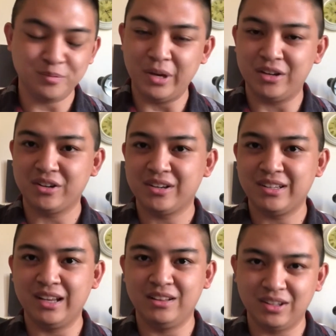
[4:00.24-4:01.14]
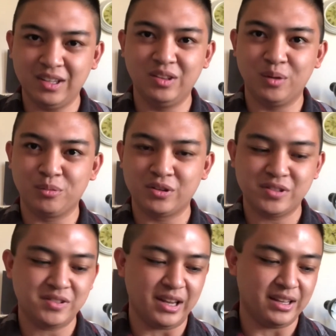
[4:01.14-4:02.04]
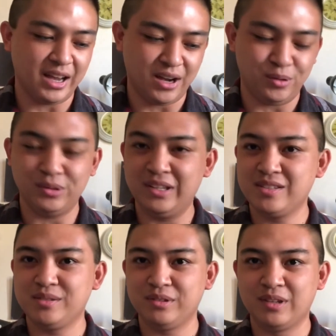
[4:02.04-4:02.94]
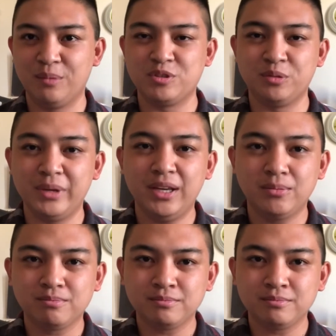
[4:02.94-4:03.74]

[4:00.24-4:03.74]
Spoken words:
better than lucky numbers and how this comes to be.